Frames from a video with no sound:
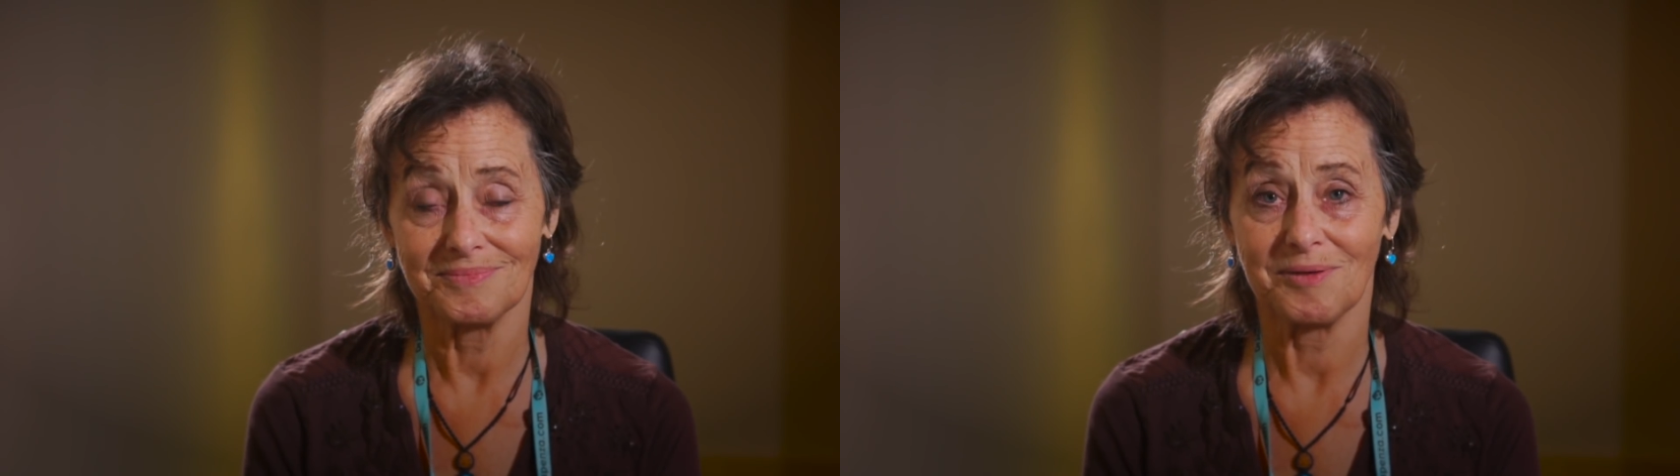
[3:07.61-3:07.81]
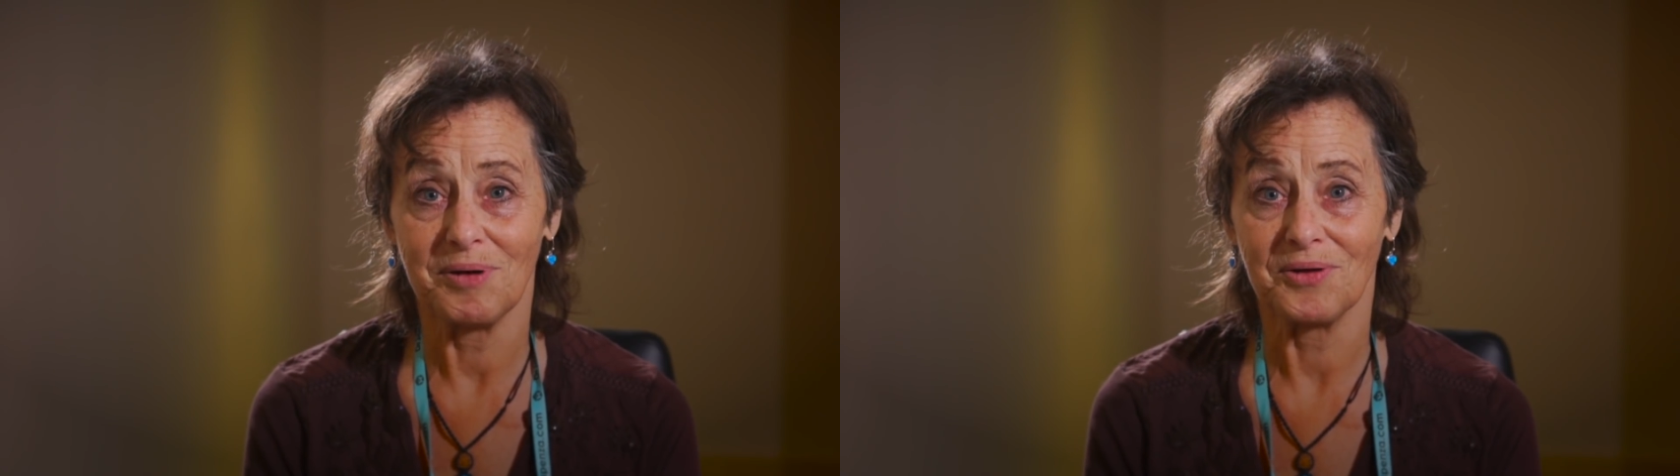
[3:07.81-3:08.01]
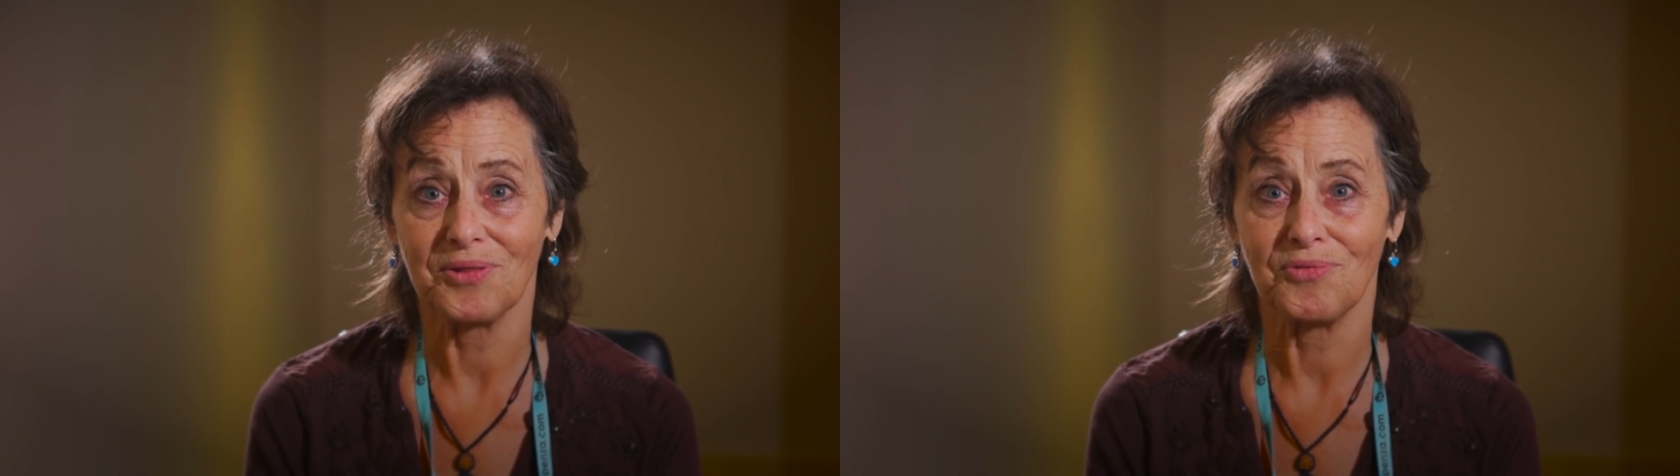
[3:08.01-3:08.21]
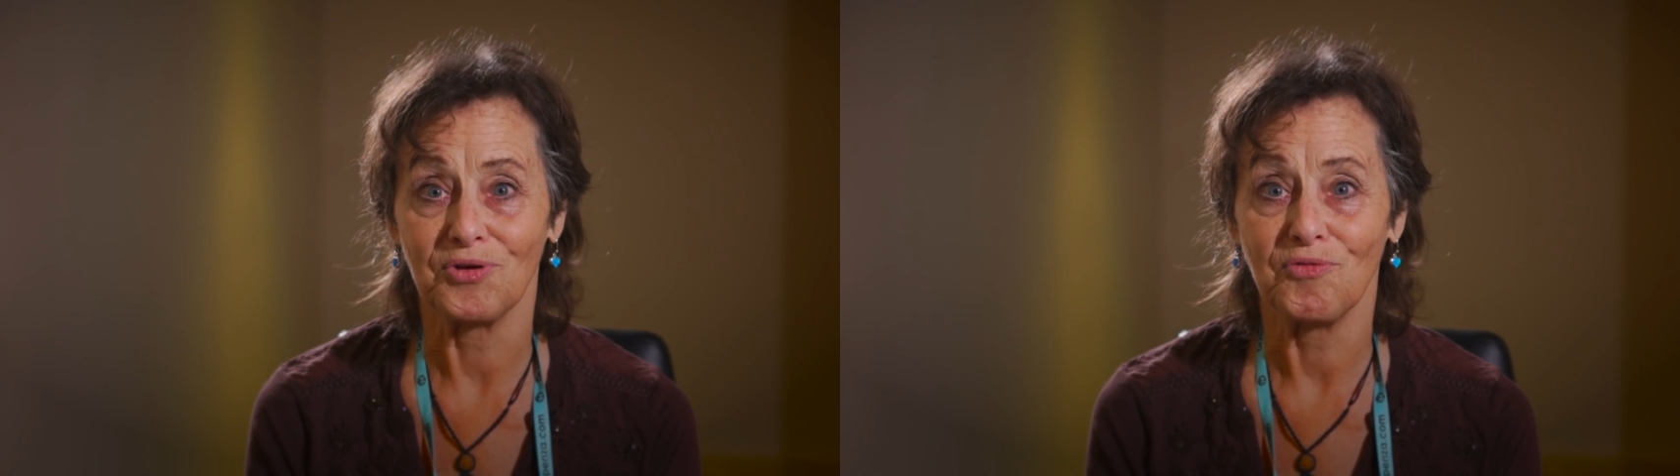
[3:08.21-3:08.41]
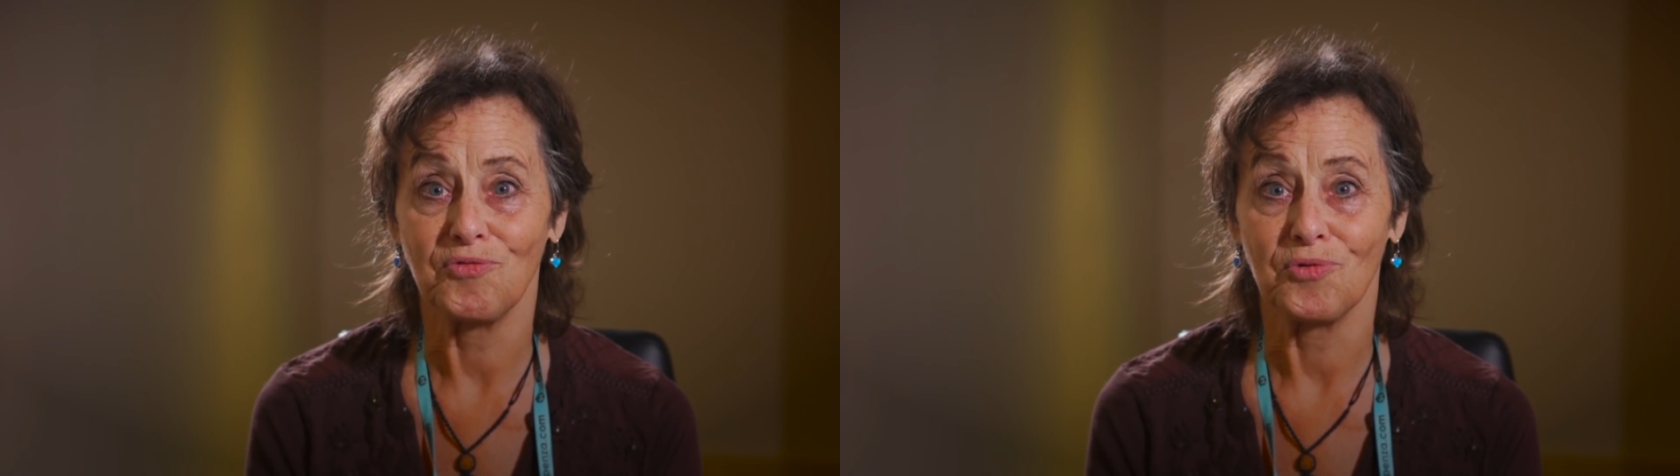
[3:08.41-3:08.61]
about
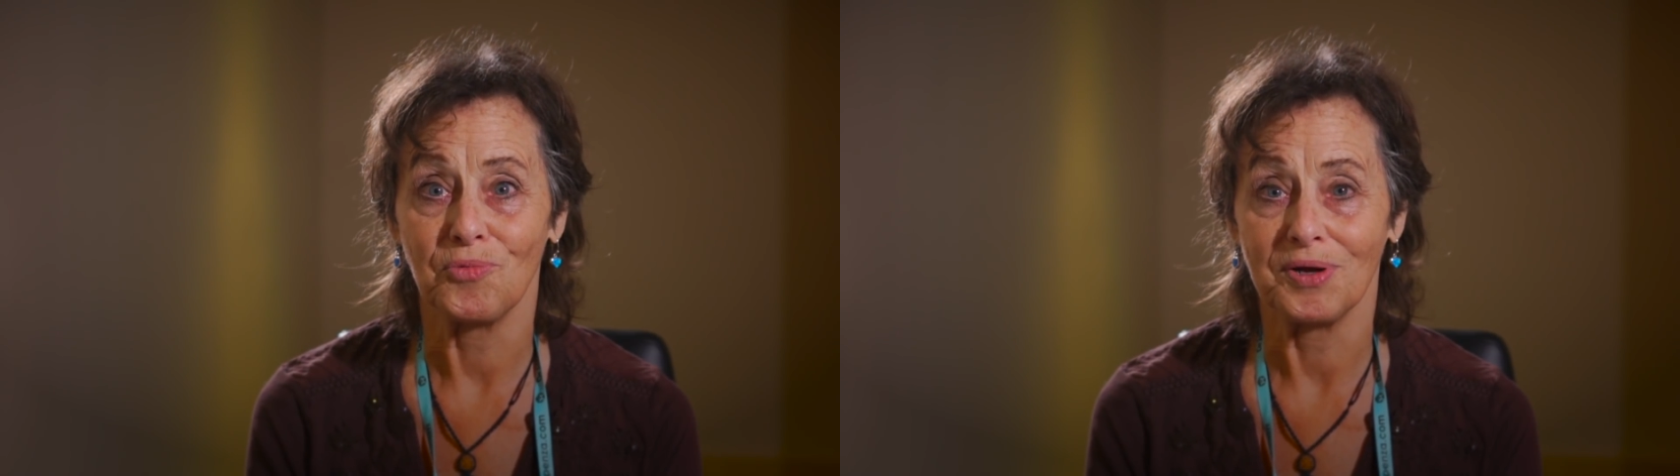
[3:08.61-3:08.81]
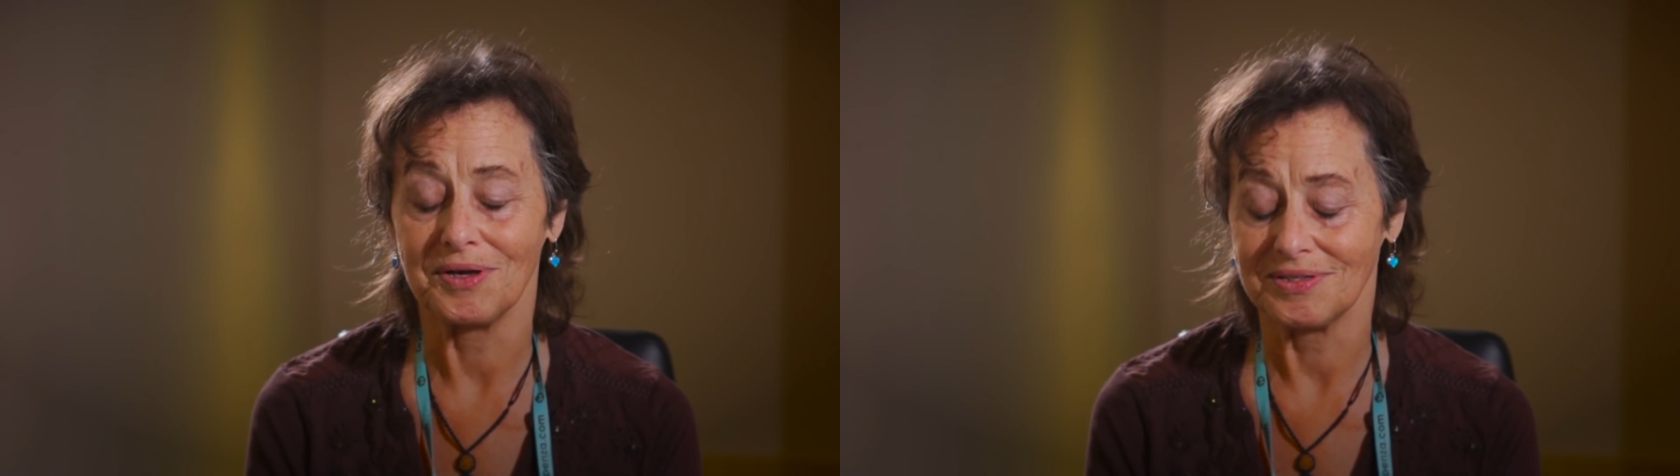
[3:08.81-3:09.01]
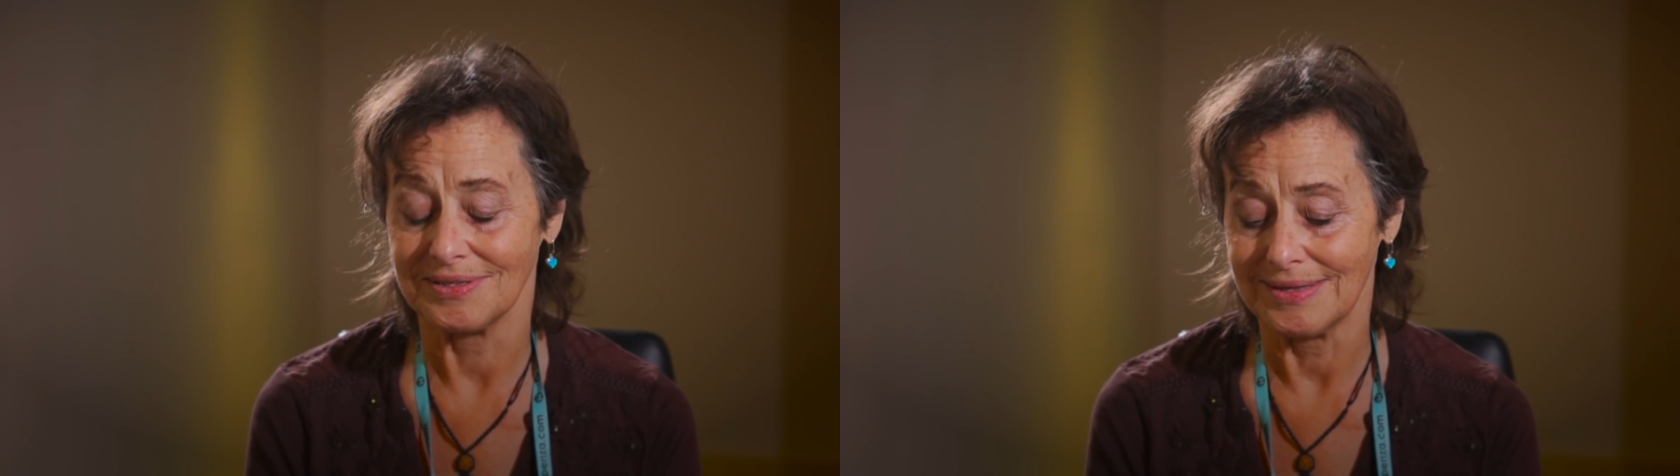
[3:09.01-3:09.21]
three or four weeks,